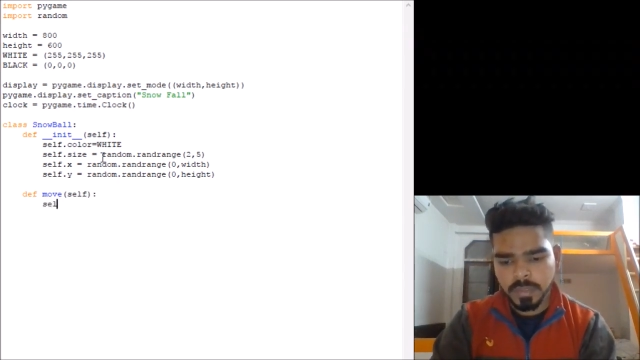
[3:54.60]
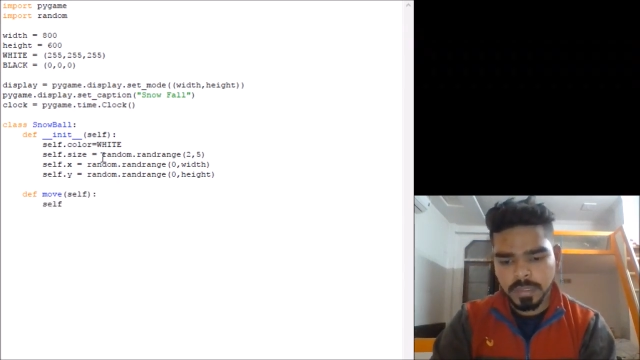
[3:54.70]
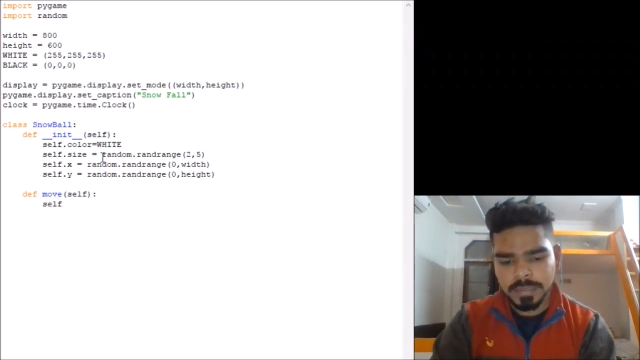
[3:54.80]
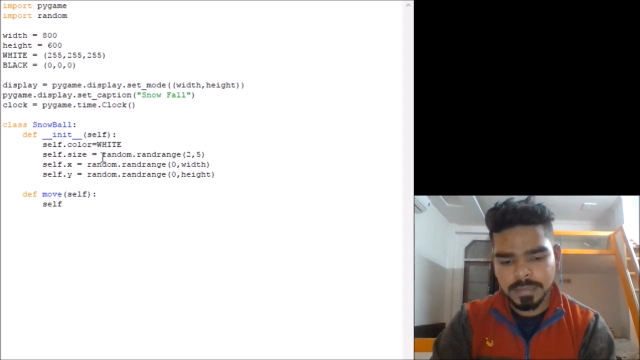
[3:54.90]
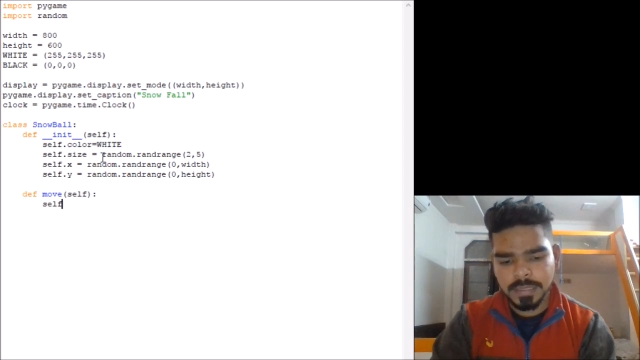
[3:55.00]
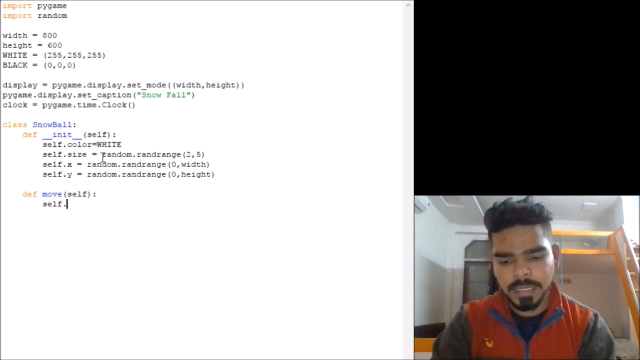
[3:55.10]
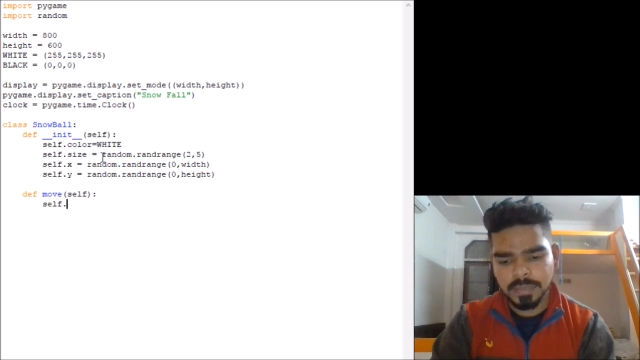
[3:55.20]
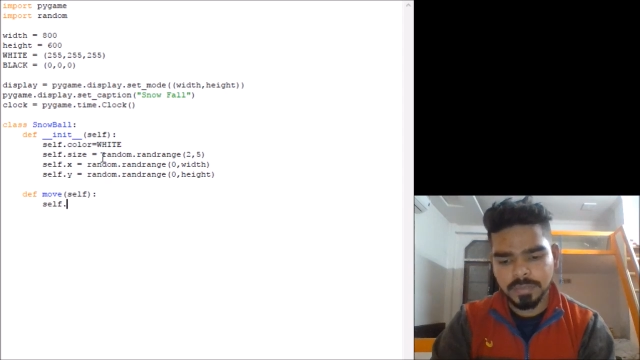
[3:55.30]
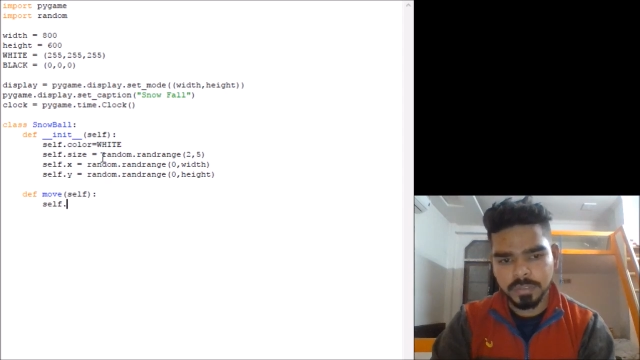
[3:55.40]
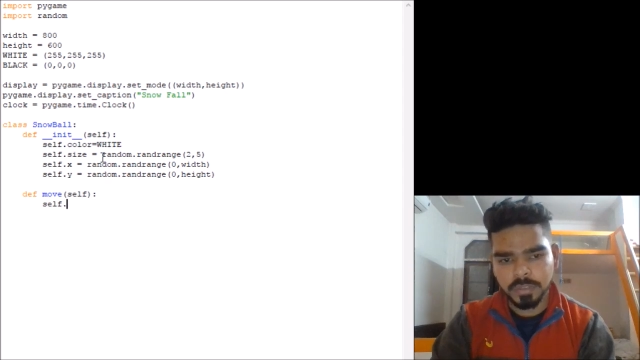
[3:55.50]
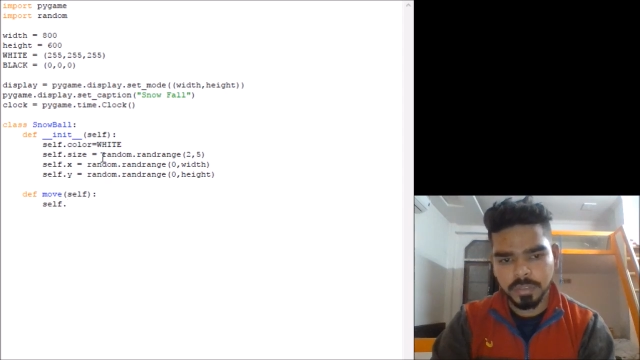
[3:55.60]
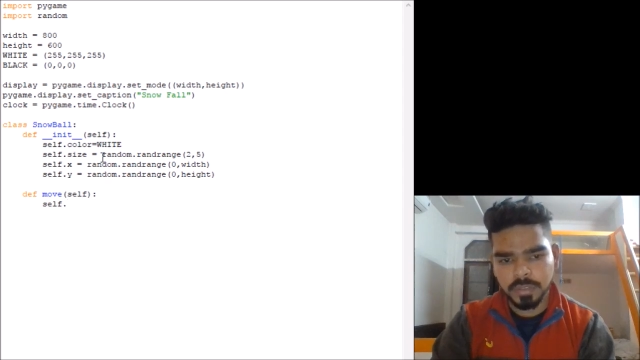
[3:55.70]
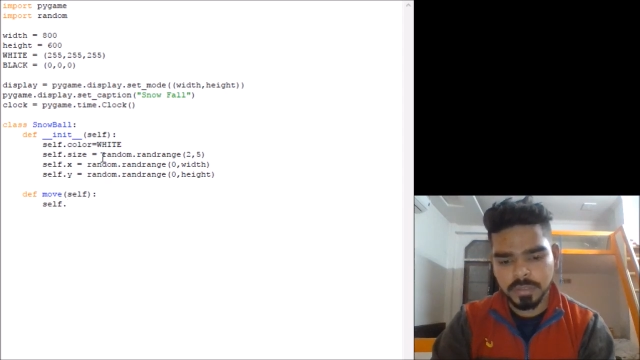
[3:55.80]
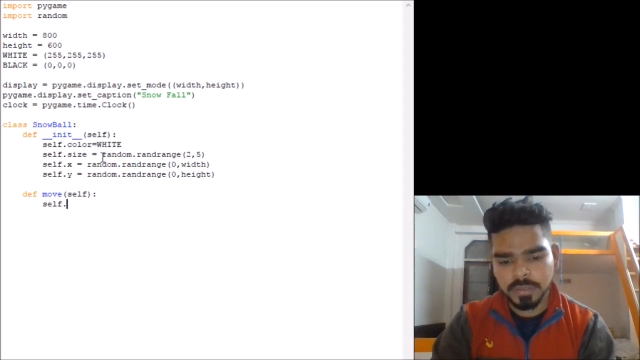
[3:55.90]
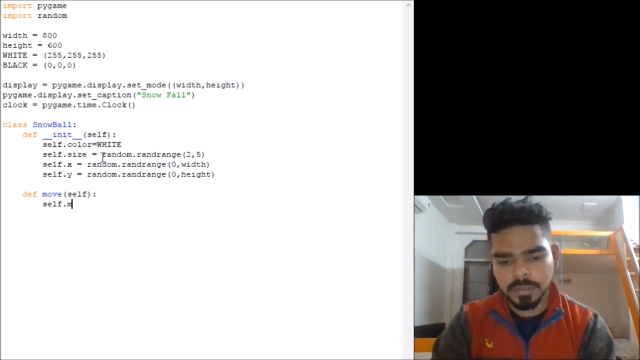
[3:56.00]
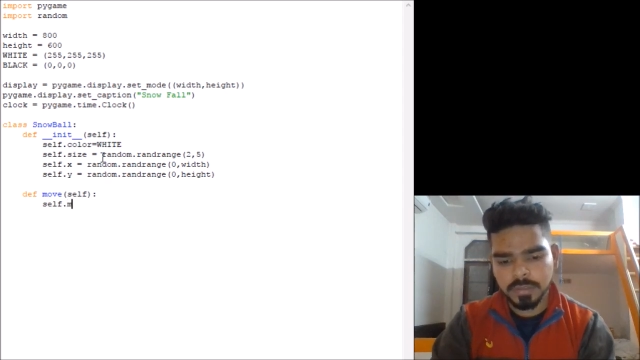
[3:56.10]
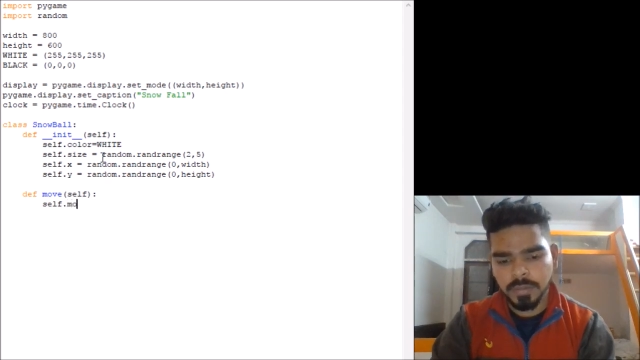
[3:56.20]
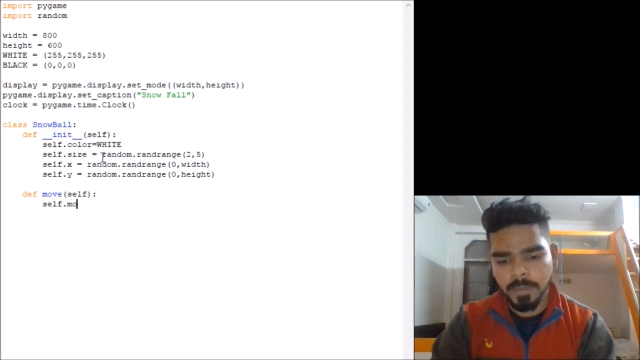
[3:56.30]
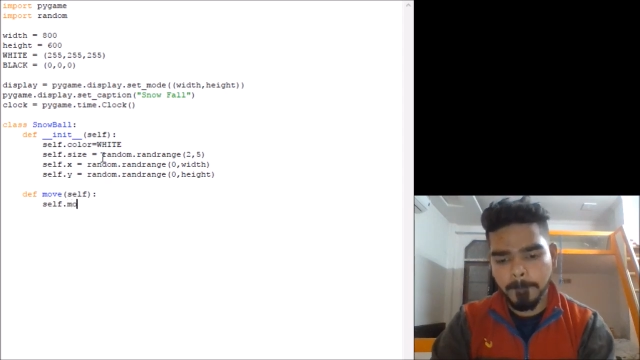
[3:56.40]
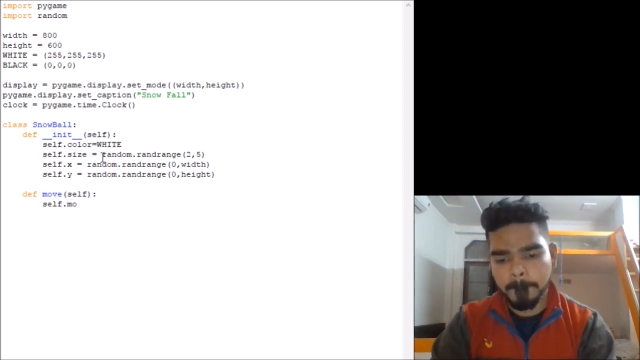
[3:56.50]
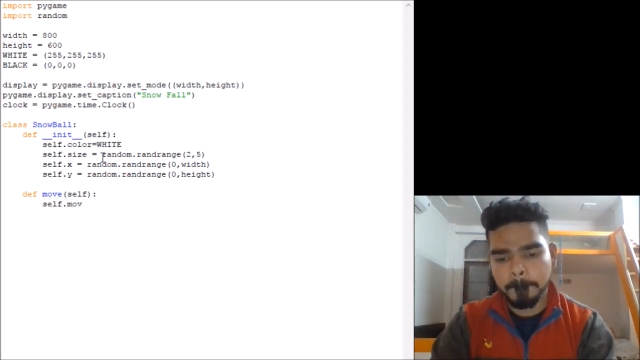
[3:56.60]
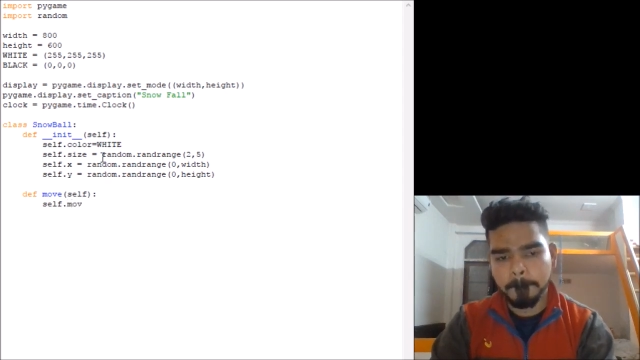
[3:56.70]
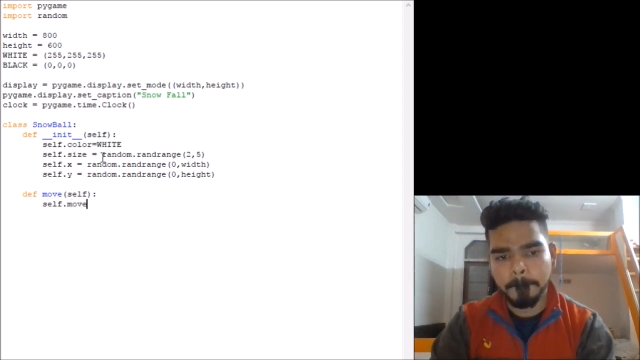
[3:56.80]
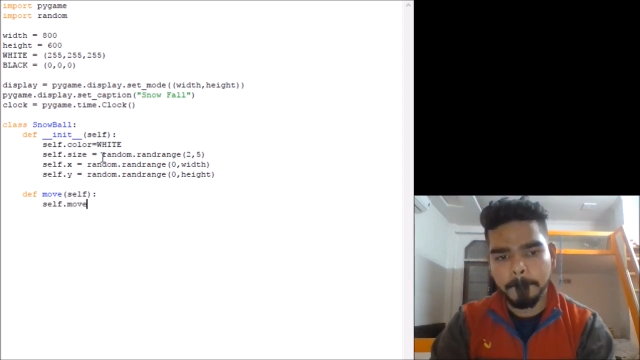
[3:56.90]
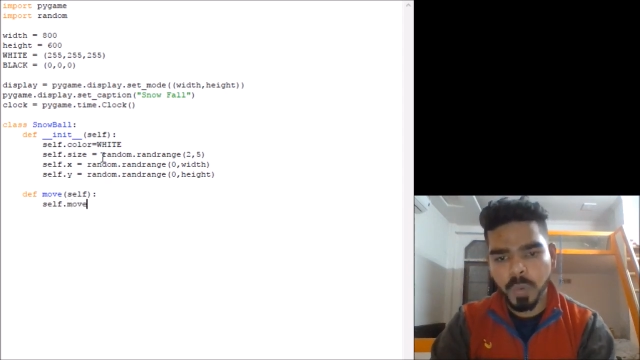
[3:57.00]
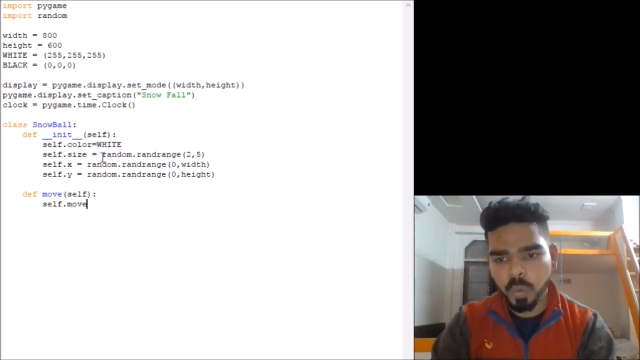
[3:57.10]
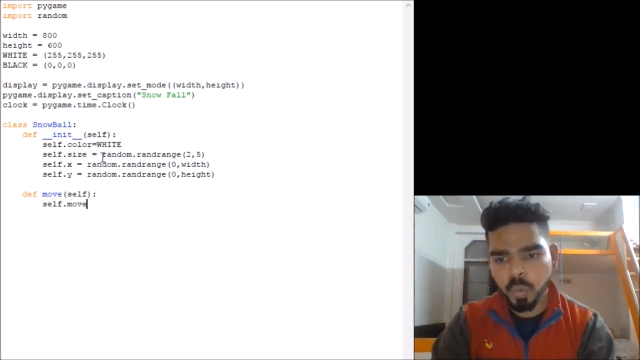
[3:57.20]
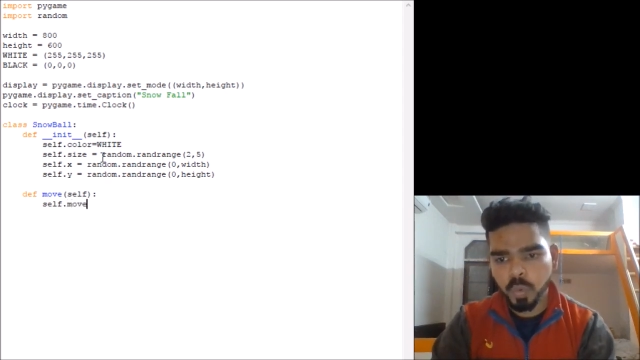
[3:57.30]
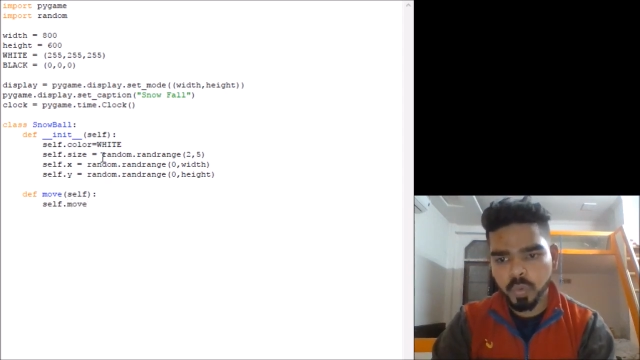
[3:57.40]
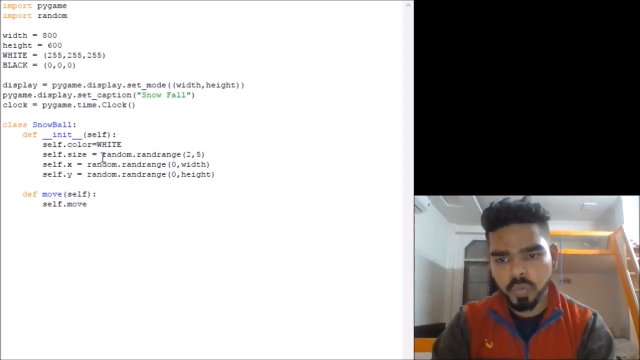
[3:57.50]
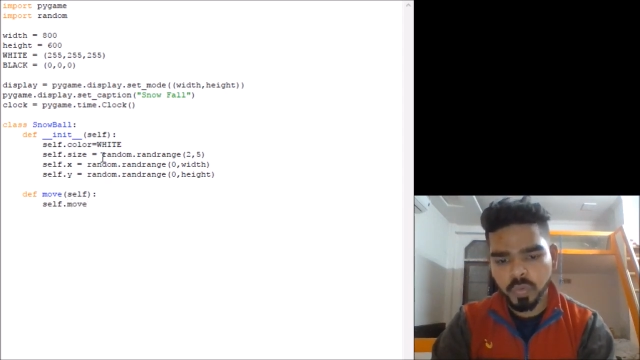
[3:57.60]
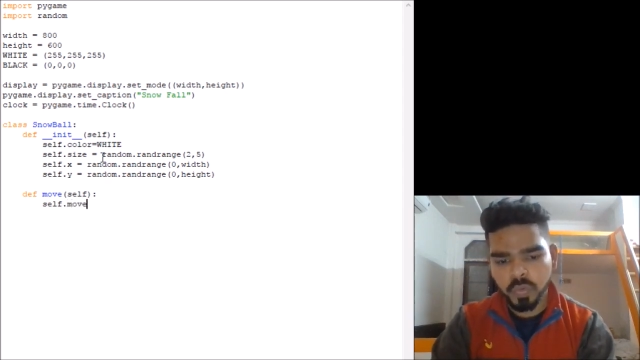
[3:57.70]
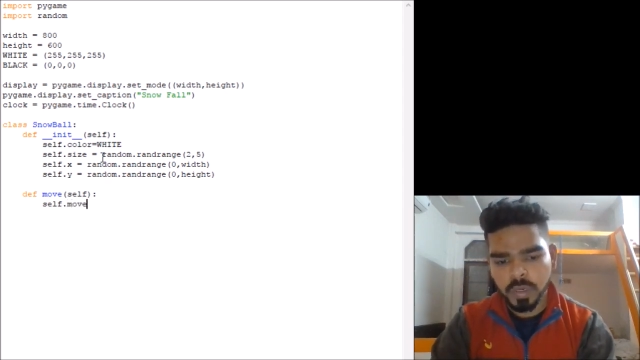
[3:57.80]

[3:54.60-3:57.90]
Self dot move